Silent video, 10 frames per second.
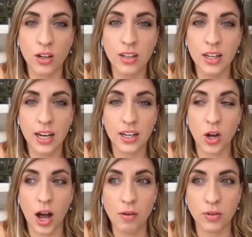I didn't know
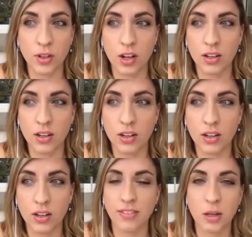how full on until I
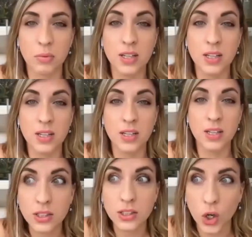had them six
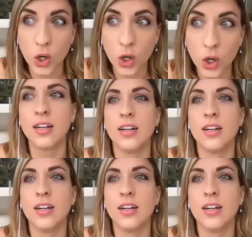weeks early,